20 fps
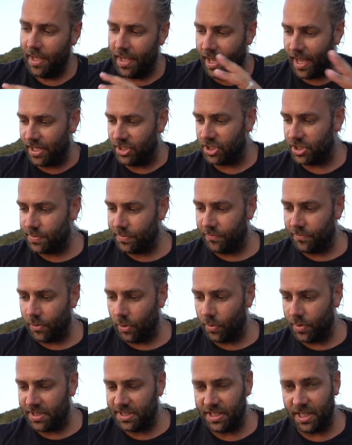and just before
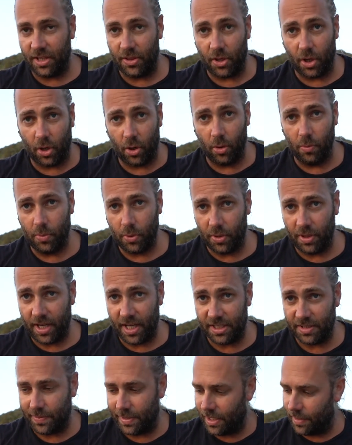we said the home point
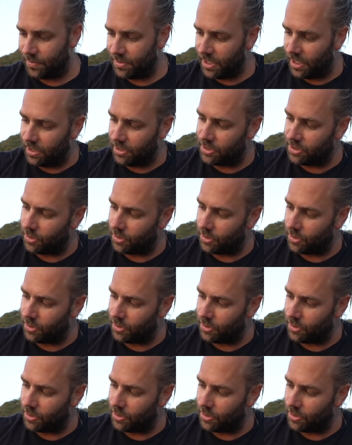has been updated.